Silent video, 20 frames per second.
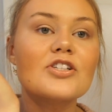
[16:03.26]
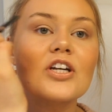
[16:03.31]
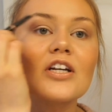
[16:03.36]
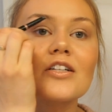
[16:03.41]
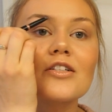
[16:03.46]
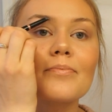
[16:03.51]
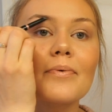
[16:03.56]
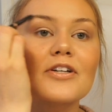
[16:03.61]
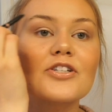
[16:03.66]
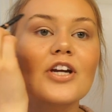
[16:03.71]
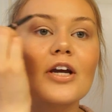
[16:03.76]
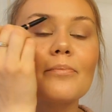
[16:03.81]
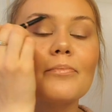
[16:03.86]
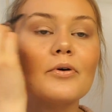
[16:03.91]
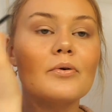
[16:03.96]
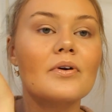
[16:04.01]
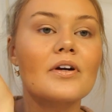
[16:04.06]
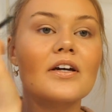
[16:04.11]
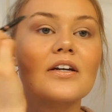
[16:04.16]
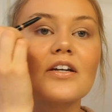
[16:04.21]
changed my shampoo
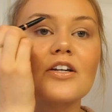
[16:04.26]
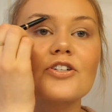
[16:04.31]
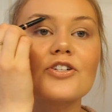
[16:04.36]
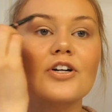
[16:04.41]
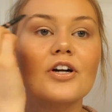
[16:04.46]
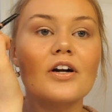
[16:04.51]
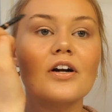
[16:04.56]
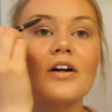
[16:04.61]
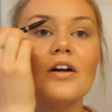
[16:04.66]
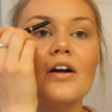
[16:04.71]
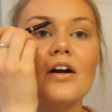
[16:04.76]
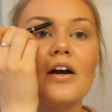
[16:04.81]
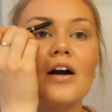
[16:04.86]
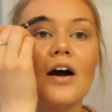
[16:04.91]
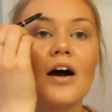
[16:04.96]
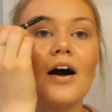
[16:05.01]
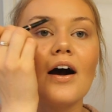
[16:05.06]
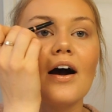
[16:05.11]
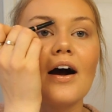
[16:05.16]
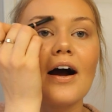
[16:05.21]
and conditioner.
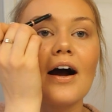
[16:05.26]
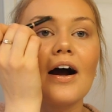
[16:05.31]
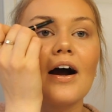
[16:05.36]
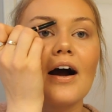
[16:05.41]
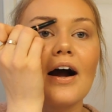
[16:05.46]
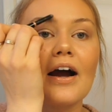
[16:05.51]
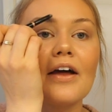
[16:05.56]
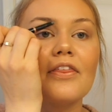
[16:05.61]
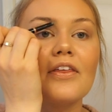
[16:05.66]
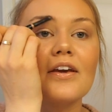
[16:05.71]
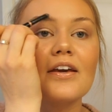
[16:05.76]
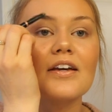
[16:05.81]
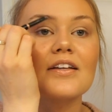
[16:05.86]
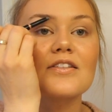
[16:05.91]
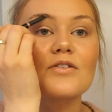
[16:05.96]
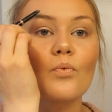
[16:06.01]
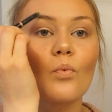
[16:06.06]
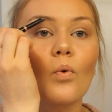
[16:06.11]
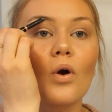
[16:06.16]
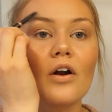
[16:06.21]
I think
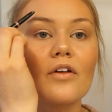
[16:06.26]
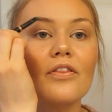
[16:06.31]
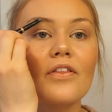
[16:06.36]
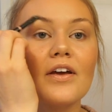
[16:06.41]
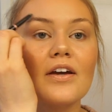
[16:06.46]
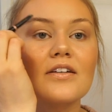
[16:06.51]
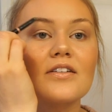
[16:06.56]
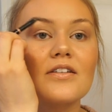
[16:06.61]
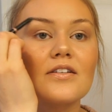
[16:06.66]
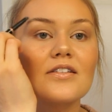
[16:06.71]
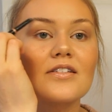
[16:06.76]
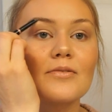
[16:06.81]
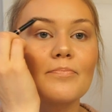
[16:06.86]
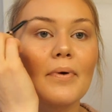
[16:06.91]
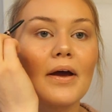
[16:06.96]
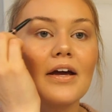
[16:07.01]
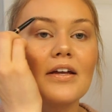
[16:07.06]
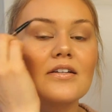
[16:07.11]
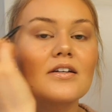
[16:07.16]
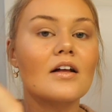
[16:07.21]
it's worth it to
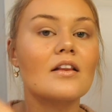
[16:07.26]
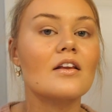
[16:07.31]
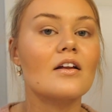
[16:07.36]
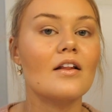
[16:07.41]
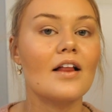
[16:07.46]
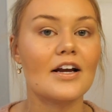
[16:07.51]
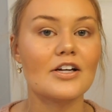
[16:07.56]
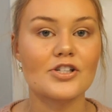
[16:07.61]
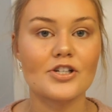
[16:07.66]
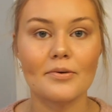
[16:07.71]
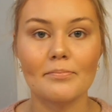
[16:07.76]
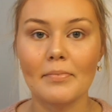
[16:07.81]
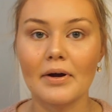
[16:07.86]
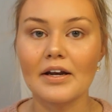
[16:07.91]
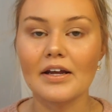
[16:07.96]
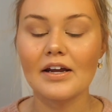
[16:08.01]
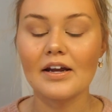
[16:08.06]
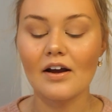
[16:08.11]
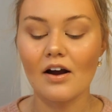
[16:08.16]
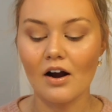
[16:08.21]
spend a little extra
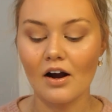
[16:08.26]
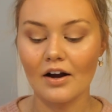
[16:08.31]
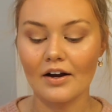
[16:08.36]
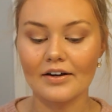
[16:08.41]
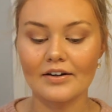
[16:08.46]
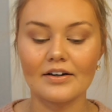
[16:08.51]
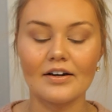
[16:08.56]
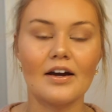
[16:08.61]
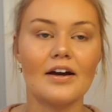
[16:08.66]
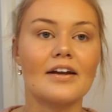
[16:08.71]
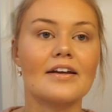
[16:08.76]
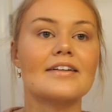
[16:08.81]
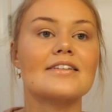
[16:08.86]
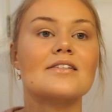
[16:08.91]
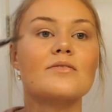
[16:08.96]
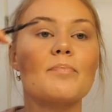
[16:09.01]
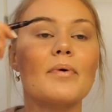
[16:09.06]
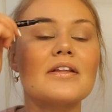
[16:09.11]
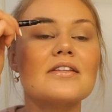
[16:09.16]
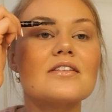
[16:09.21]
money on an
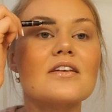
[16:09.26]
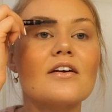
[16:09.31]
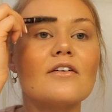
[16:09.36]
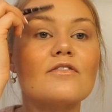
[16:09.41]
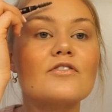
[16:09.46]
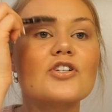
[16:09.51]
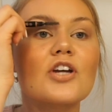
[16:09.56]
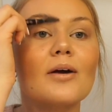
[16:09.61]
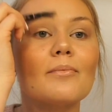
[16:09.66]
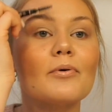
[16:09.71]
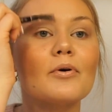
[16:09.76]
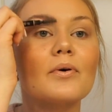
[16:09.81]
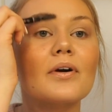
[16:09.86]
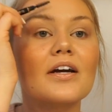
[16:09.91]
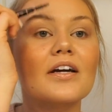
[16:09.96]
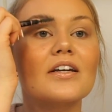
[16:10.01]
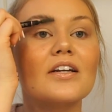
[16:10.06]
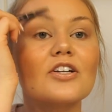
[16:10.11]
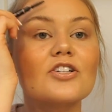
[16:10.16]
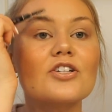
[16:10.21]
expensive shampoo and
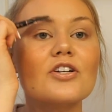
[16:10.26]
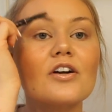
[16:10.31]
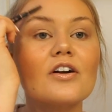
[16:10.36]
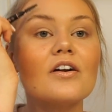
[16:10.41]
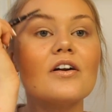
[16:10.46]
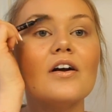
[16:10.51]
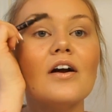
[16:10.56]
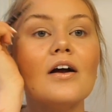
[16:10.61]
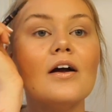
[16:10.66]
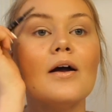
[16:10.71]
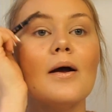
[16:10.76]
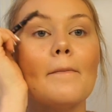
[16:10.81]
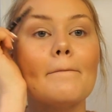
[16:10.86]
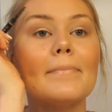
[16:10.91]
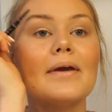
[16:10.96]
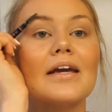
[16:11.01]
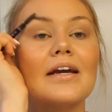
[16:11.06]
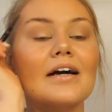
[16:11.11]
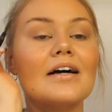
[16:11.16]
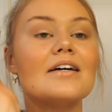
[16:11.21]
conditioner,
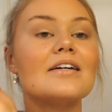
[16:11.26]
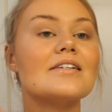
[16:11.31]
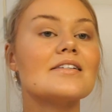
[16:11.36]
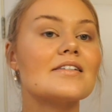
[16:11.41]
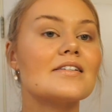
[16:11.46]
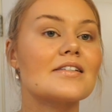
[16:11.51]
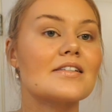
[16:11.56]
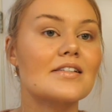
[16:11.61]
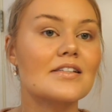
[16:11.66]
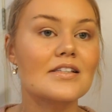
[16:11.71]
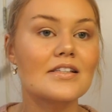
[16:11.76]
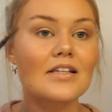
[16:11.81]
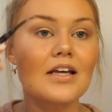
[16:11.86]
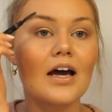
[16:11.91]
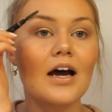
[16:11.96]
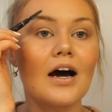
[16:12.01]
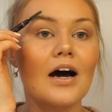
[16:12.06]
because